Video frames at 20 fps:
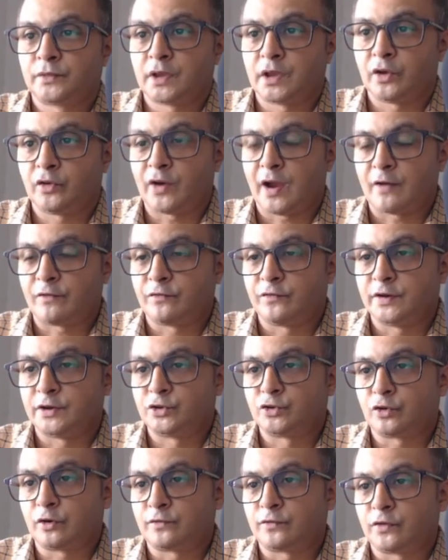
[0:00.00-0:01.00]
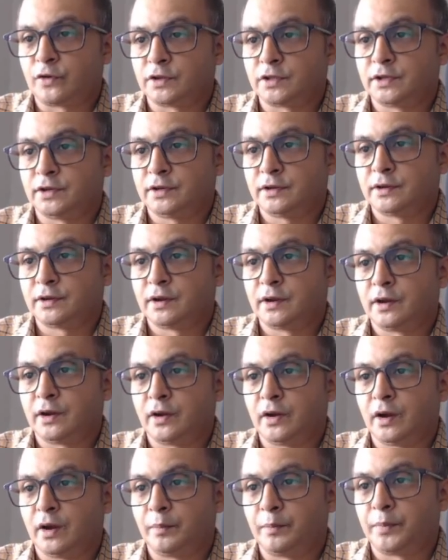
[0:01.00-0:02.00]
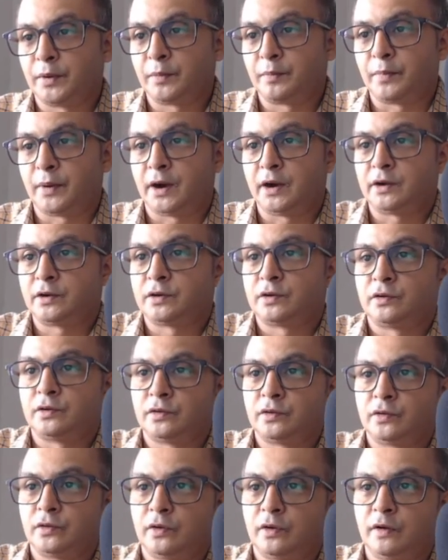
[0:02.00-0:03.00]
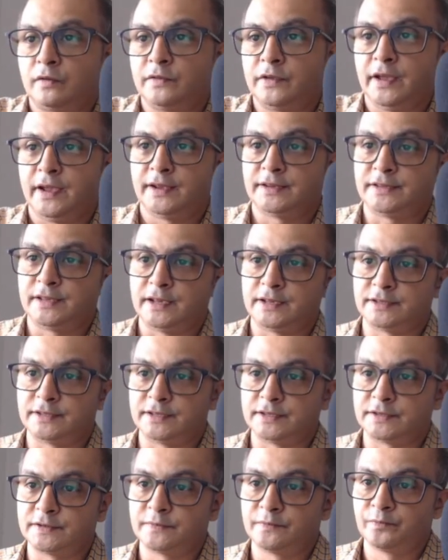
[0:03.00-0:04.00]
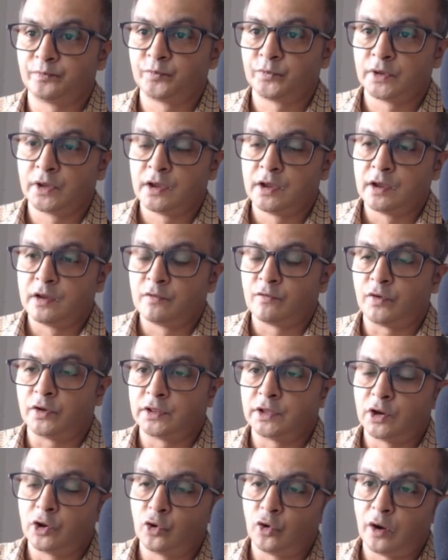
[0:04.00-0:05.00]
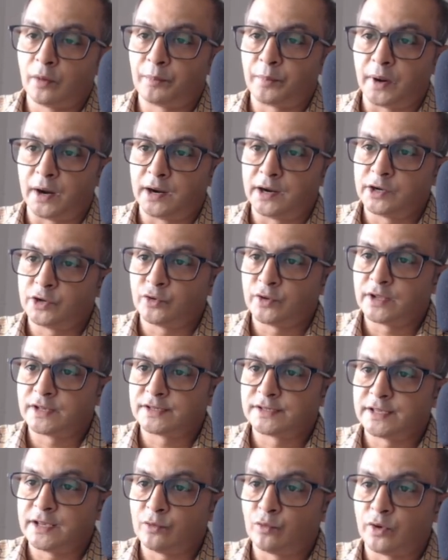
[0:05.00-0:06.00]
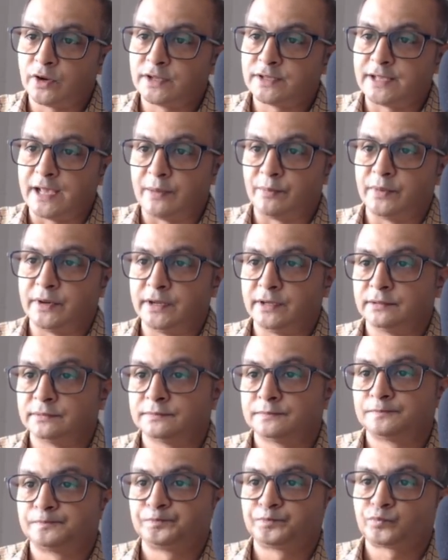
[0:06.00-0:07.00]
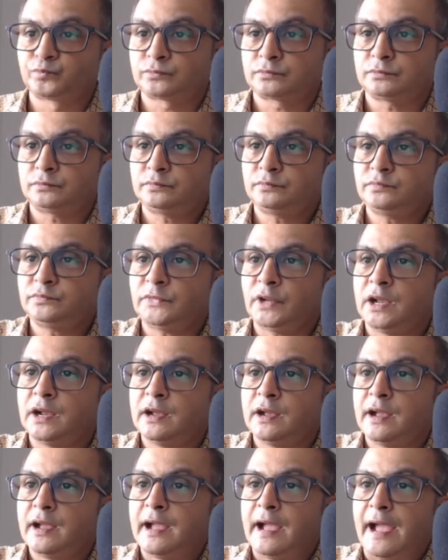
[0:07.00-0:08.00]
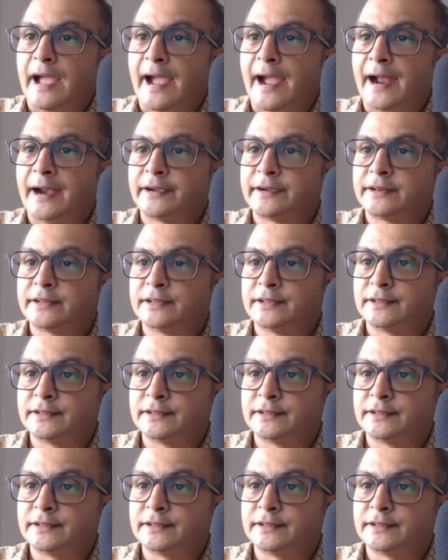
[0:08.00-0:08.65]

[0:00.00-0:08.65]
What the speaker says: graph we draw for the upper part of the x-axis. For the lower part, you can see what is happening. At